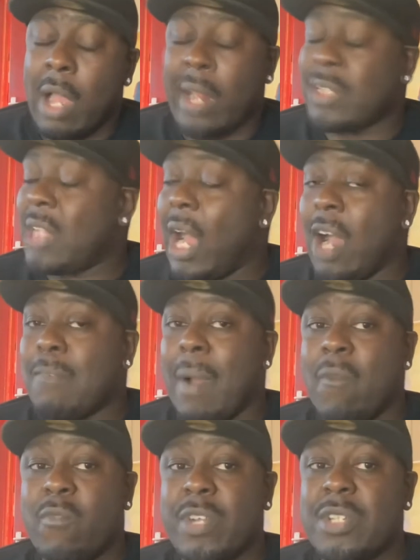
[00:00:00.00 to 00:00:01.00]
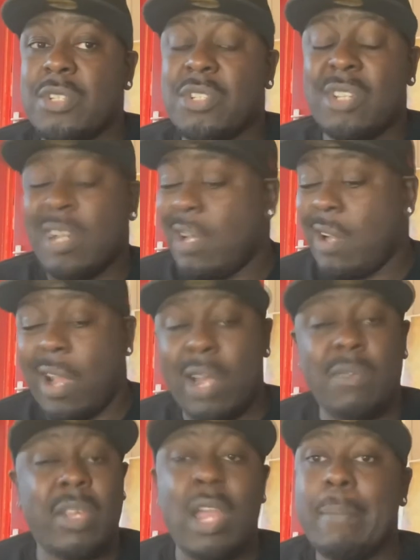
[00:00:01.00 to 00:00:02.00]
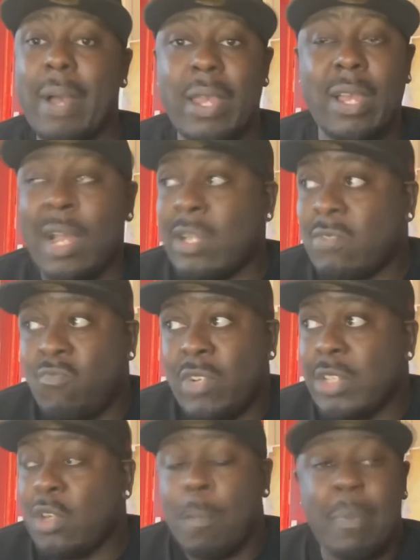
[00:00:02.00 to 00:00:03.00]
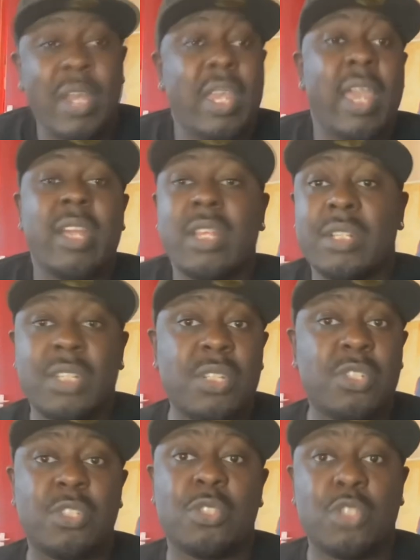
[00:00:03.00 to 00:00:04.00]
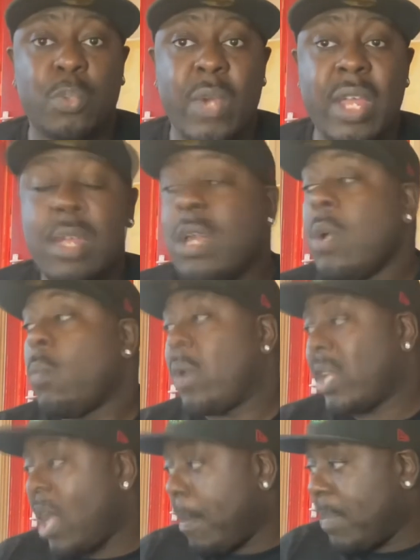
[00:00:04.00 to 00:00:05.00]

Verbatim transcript: and it's out of my reach, I don't care about it. I really don't pay any attention to it. When I get a